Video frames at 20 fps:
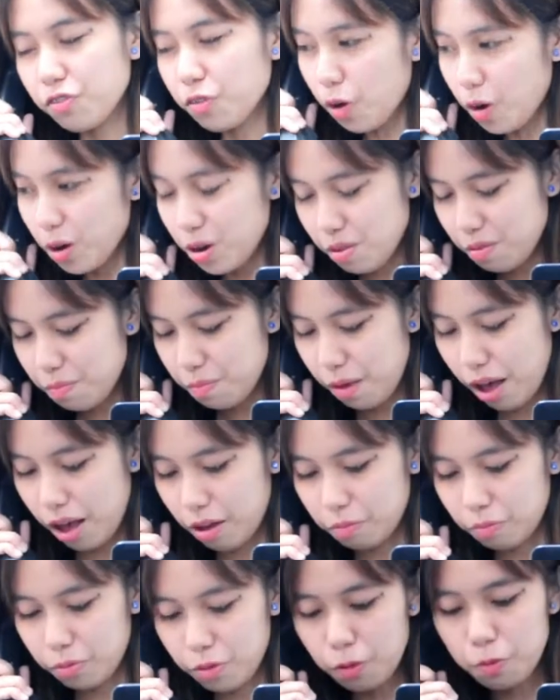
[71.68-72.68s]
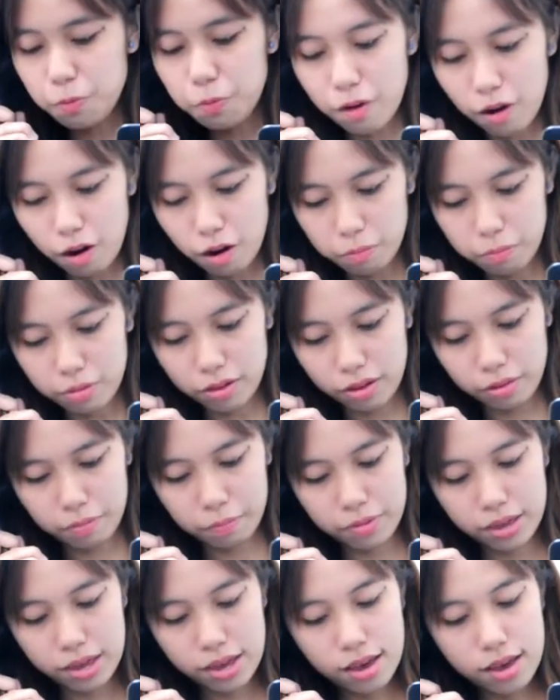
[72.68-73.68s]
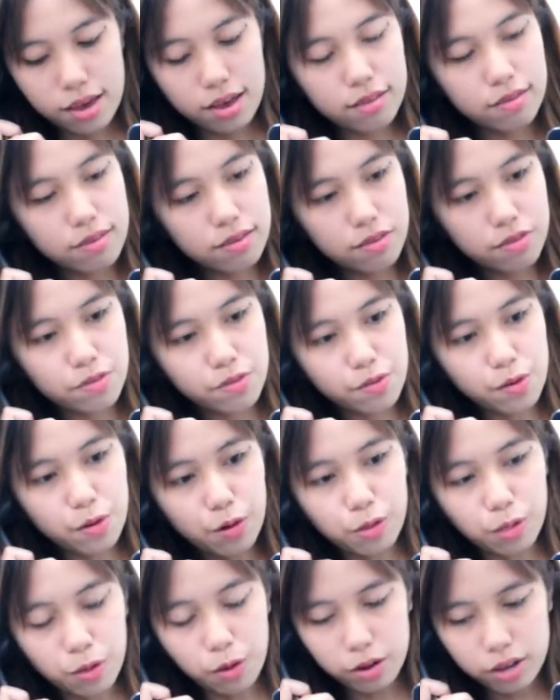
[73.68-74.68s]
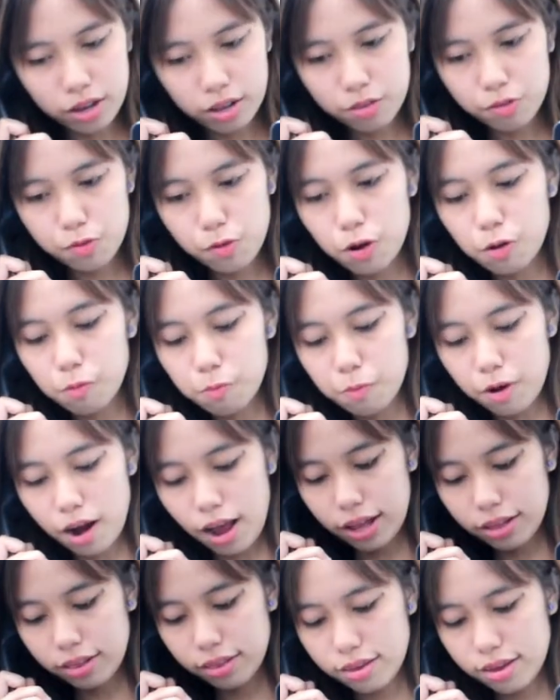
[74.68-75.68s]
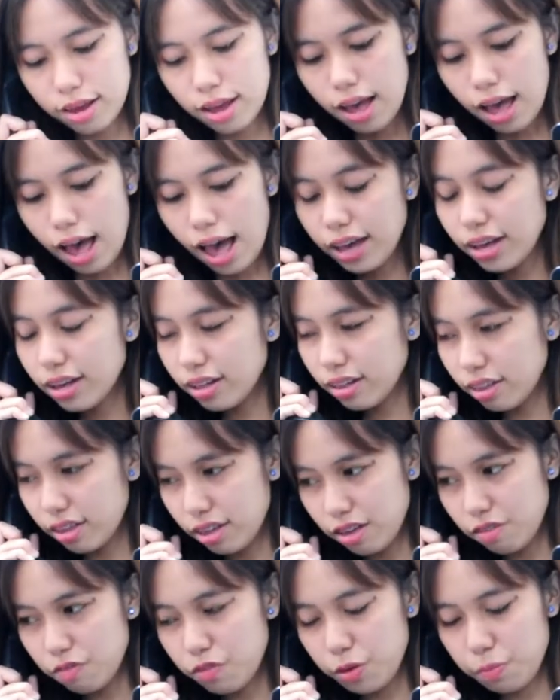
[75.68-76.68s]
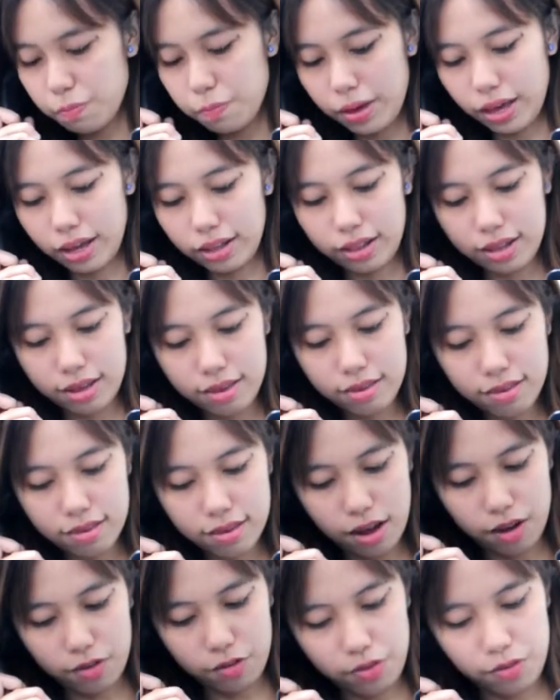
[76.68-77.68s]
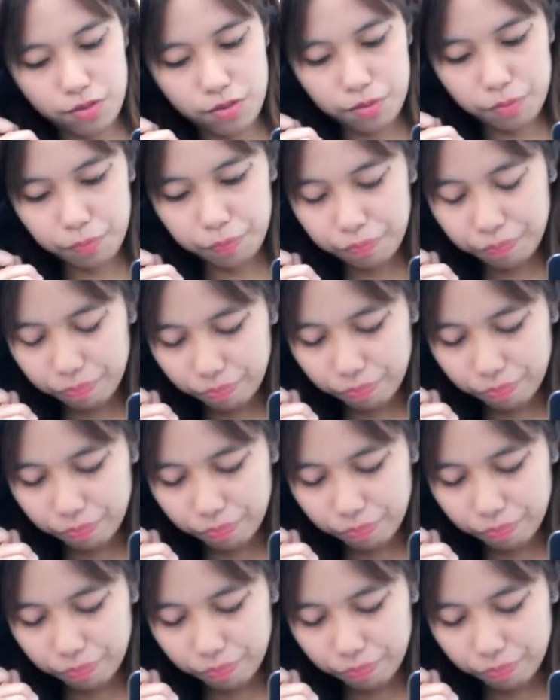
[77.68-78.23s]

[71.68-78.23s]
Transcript: Of course, ma'am, no problem. And since you're loyal to our brand, I can give you big discounts.